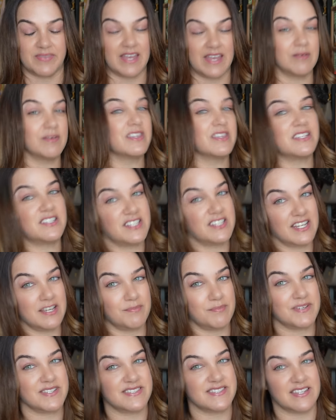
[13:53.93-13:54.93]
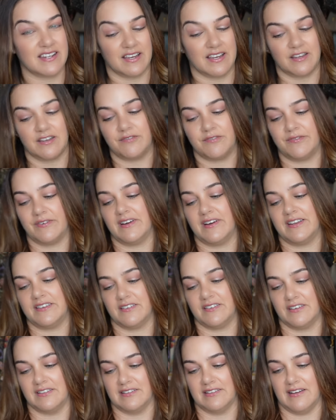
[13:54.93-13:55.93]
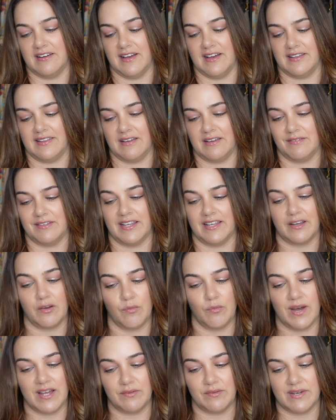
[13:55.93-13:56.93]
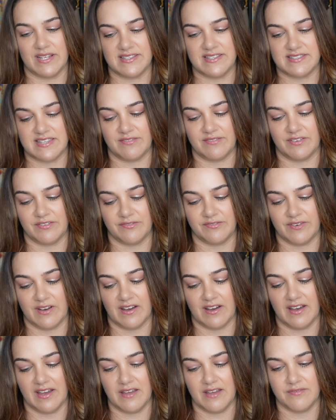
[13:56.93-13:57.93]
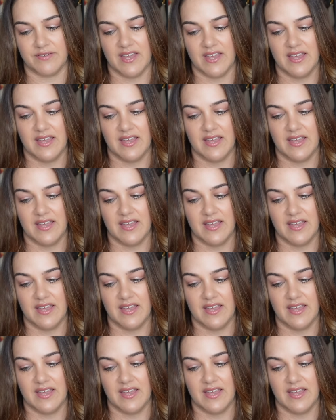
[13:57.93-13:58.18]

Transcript: They were the cheapest that I could find online. They were like $1,175.